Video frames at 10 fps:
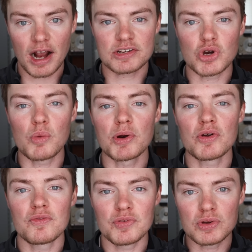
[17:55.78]

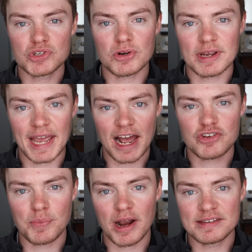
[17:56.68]
October future
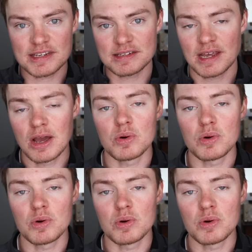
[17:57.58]
cash prices,